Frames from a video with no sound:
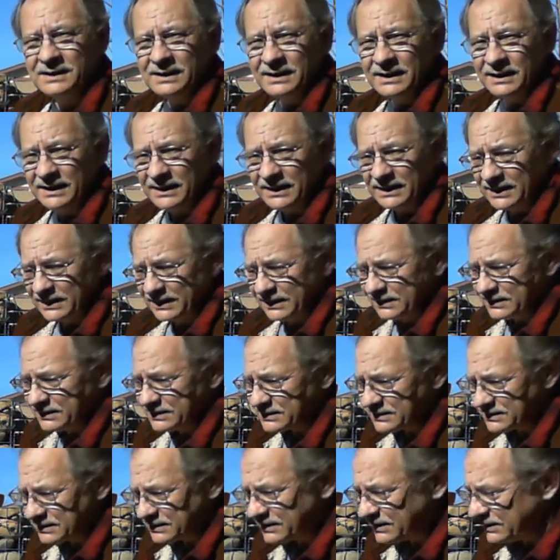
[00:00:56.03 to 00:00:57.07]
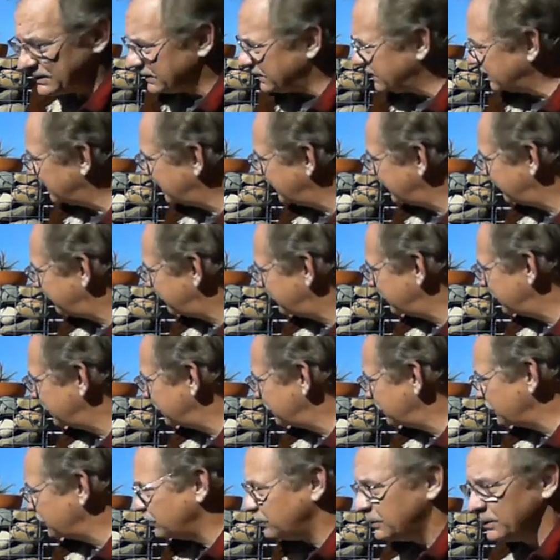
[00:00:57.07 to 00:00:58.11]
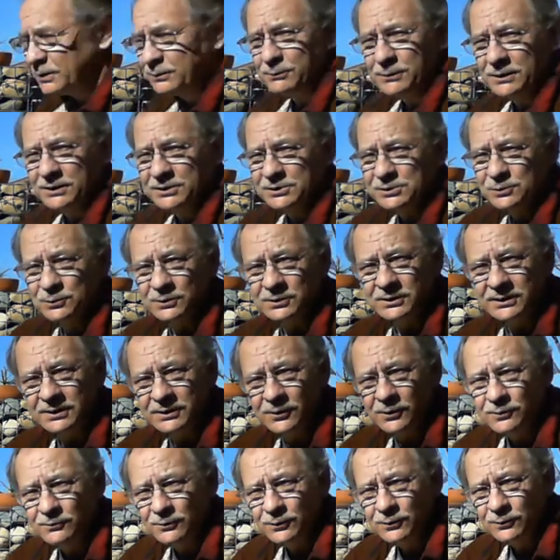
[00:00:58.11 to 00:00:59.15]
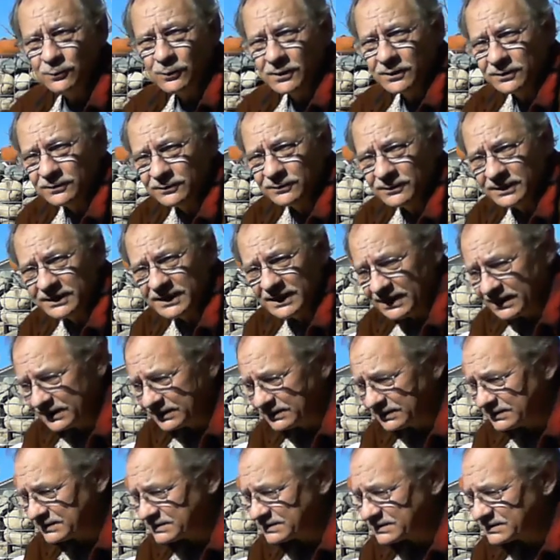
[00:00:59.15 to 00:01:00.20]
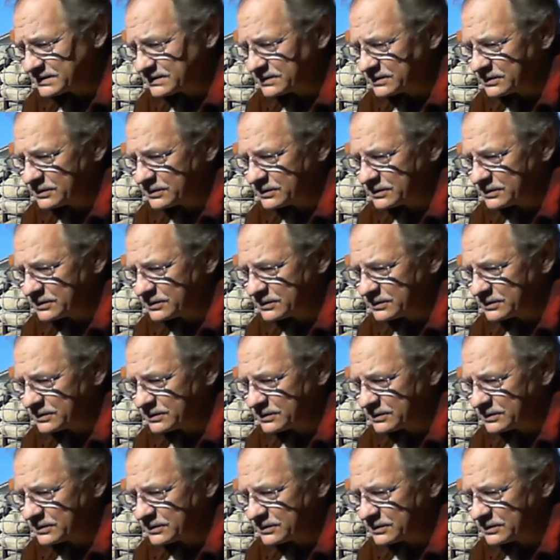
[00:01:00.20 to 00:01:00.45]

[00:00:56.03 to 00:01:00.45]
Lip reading: And if you habitually overwater a cactus,